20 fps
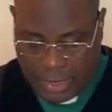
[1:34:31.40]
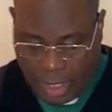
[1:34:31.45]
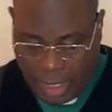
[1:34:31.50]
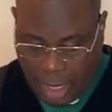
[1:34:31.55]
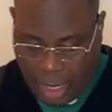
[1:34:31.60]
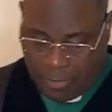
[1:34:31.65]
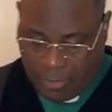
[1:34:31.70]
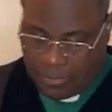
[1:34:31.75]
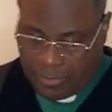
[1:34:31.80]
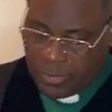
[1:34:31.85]
it.
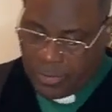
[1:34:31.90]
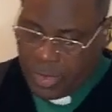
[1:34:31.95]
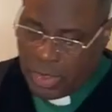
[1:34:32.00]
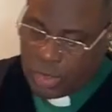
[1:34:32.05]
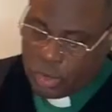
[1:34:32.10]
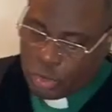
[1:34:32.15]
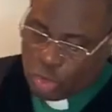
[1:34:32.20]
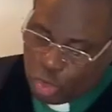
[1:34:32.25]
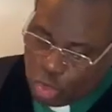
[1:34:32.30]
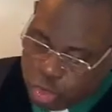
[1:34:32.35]
Heart
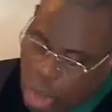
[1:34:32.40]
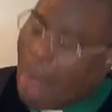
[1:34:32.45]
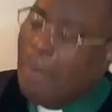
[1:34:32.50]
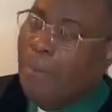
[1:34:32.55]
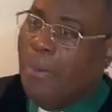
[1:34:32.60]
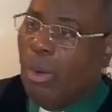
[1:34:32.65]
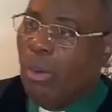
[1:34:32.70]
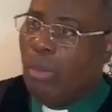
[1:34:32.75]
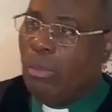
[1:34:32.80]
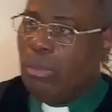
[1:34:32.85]

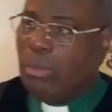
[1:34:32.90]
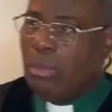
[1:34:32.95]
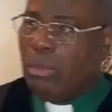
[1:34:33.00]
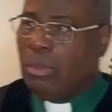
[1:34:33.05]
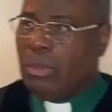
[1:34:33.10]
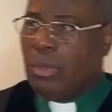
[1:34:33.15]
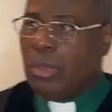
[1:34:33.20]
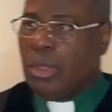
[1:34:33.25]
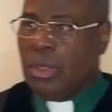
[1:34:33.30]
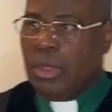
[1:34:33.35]
trembled.
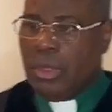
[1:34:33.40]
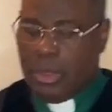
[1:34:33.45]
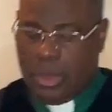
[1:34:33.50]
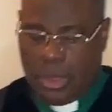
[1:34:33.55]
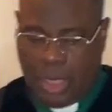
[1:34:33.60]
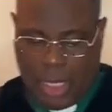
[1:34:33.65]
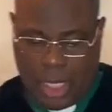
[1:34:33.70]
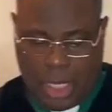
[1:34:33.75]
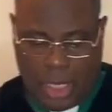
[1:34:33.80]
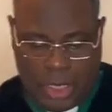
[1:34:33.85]

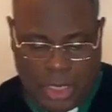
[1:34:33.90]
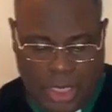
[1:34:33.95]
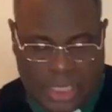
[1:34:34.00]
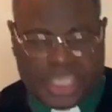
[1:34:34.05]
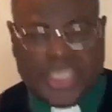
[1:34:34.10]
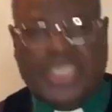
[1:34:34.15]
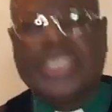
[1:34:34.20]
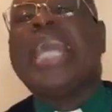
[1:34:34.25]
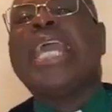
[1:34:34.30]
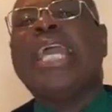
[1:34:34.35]

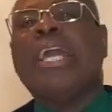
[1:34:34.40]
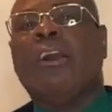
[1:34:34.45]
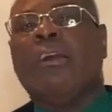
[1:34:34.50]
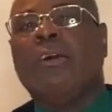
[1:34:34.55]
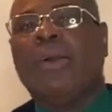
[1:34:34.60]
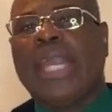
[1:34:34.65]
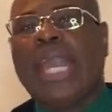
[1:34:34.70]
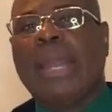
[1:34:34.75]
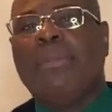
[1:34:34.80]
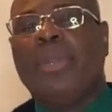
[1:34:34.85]

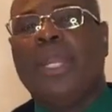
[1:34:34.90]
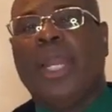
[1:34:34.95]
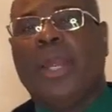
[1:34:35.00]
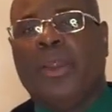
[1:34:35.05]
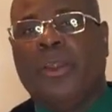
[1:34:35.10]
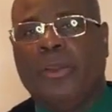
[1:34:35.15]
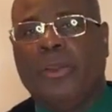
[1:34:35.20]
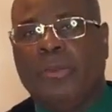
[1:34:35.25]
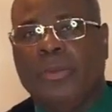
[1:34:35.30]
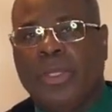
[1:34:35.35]
still haven't
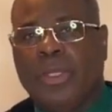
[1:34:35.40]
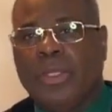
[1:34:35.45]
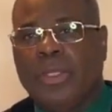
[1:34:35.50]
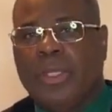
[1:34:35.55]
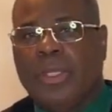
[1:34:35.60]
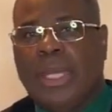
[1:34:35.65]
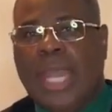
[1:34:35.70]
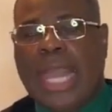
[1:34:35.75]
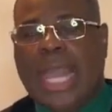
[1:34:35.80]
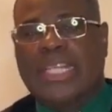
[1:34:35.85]
learned
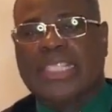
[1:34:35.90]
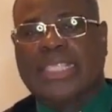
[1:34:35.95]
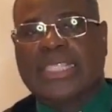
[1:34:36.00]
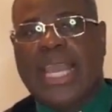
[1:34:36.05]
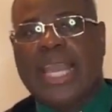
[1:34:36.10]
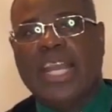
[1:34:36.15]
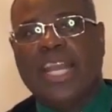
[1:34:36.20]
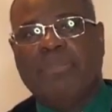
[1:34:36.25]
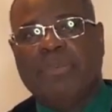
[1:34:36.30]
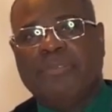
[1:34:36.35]
how to
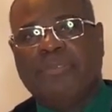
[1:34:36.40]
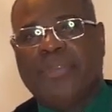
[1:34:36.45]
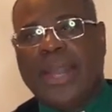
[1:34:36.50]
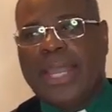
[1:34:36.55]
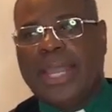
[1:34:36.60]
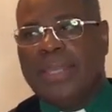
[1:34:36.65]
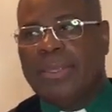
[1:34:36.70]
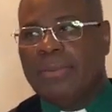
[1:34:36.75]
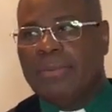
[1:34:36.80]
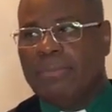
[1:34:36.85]
stand up and
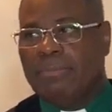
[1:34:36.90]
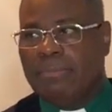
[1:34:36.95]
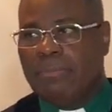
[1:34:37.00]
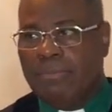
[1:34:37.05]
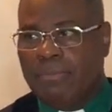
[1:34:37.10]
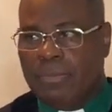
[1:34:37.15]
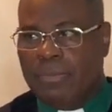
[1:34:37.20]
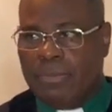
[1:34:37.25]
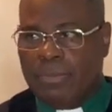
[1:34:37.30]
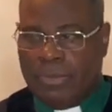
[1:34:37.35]
fight.
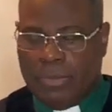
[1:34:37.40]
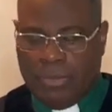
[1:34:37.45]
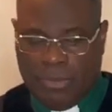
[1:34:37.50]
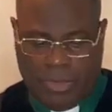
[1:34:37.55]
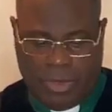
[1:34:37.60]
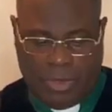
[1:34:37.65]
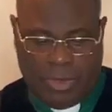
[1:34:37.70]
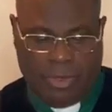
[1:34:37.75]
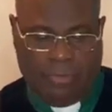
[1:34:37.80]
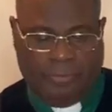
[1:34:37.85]

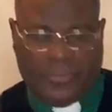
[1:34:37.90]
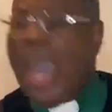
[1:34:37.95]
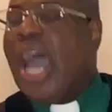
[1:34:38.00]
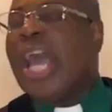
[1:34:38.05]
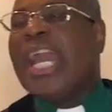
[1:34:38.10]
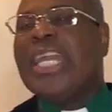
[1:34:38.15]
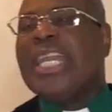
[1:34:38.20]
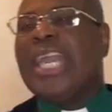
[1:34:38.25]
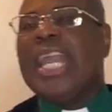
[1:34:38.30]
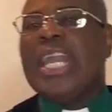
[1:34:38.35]
40
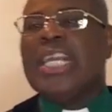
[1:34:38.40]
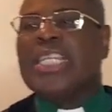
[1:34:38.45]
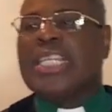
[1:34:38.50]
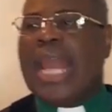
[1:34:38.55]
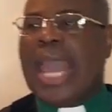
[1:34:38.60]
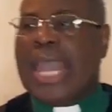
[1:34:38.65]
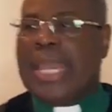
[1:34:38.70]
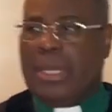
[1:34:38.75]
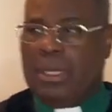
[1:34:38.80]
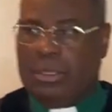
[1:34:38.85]
years
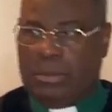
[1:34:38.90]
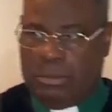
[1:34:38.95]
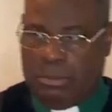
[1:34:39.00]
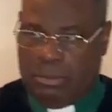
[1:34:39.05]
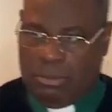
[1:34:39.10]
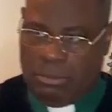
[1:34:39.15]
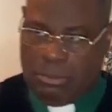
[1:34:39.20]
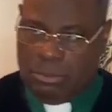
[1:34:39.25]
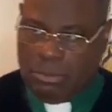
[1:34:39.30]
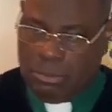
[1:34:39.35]
later,
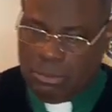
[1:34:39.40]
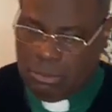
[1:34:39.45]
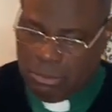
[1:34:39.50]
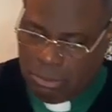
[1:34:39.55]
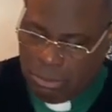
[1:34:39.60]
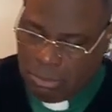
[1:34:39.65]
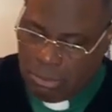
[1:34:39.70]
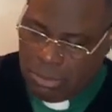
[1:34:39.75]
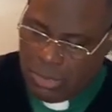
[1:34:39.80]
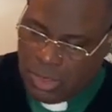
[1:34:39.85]

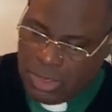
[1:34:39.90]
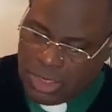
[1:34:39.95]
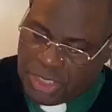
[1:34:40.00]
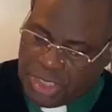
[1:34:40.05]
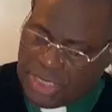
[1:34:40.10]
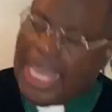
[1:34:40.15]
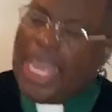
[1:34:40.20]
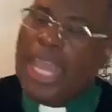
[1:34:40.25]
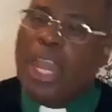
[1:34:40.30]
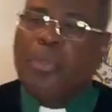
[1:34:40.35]

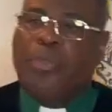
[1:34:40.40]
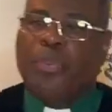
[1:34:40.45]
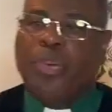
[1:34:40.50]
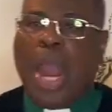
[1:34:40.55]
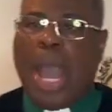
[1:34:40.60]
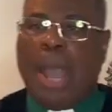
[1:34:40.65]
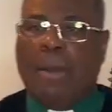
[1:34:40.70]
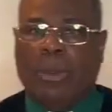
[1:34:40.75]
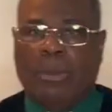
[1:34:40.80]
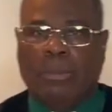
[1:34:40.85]
still
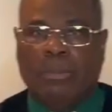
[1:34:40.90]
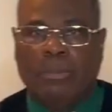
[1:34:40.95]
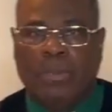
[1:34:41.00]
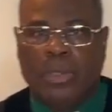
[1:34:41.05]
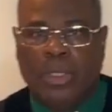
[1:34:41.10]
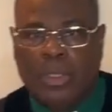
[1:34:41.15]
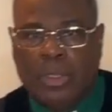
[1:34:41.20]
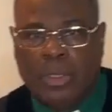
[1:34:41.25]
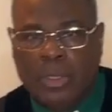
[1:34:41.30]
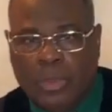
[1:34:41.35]
problem
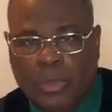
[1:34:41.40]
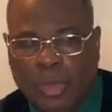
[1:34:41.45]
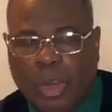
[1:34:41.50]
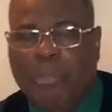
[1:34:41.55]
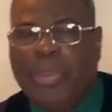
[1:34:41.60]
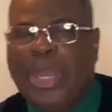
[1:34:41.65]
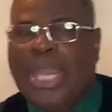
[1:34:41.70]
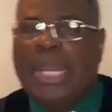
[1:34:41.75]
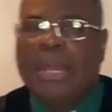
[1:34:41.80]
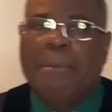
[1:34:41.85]

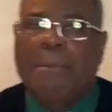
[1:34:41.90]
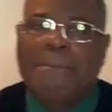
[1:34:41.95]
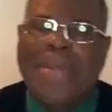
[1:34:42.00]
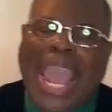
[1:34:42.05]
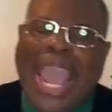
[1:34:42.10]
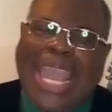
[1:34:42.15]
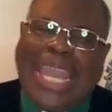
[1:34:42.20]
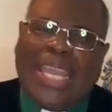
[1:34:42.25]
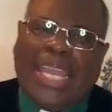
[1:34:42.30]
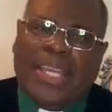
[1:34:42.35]
with being a
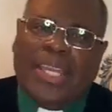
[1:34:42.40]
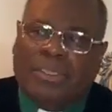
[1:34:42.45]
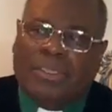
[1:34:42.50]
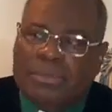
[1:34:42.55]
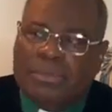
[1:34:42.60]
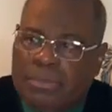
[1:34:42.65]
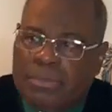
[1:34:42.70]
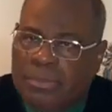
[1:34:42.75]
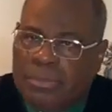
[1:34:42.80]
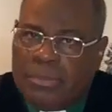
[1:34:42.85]
man.
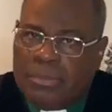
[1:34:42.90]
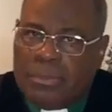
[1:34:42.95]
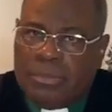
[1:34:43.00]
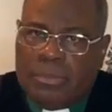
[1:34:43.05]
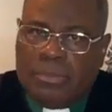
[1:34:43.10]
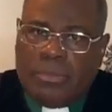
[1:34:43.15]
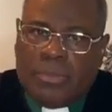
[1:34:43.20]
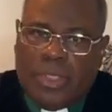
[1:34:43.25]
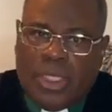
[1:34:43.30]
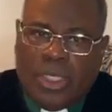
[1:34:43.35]

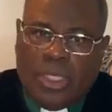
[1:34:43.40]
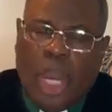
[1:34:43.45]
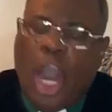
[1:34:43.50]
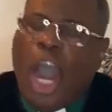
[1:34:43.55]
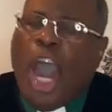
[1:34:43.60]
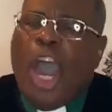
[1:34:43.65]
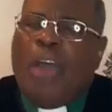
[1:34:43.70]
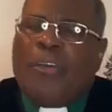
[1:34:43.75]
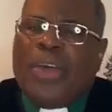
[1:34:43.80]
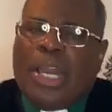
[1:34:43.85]

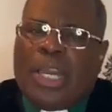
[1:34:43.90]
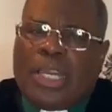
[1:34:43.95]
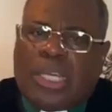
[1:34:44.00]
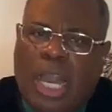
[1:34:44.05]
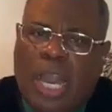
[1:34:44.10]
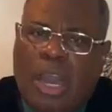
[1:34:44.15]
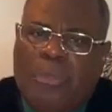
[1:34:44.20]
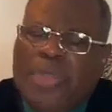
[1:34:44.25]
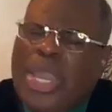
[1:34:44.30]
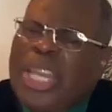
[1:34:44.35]
Glory to
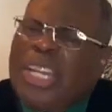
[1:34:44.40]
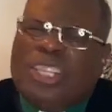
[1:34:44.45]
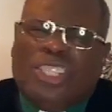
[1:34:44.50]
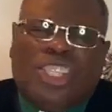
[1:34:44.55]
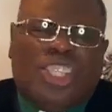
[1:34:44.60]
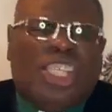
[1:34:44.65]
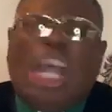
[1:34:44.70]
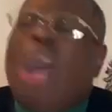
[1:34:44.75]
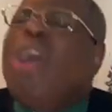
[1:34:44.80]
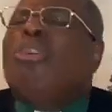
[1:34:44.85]
God, being a
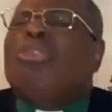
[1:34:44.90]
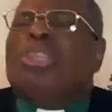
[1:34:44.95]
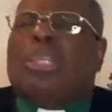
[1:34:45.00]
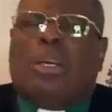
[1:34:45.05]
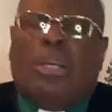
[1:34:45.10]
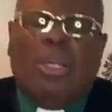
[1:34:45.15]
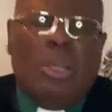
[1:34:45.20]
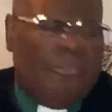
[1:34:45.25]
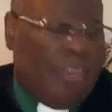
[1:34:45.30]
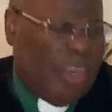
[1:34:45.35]

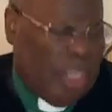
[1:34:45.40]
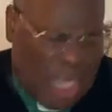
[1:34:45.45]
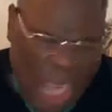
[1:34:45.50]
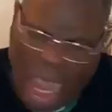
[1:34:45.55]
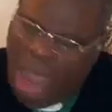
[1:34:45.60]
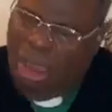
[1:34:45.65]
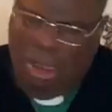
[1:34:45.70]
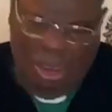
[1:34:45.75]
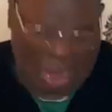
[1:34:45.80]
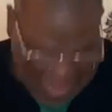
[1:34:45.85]
soldier for
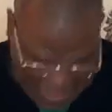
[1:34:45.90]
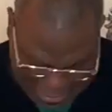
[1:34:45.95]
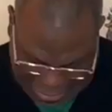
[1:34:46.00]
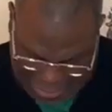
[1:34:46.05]
God.